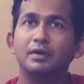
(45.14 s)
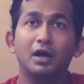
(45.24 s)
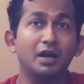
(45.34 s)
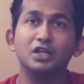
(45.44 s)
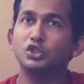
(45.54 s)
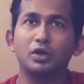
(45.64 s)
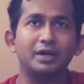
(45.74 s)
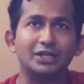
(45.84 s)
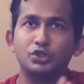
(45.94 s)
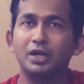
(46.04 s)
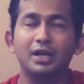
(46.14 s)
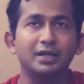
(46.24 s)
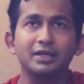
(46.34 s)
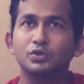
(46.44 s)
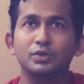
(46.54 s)
unless you're naturally
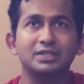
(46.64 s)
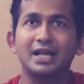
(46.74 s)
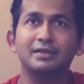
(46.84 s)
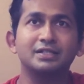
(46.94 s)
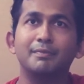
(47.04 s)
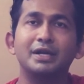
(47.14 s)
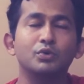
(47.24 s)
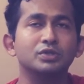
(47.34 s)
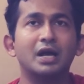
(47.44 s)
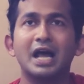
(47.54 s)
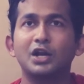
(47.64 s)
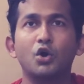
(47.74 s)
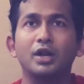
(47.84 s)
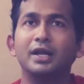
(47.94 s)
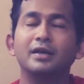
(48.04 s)
lucky. So it's like somebody who's an
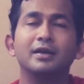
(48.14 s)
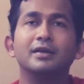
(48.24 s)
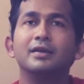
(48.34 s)
alcoholic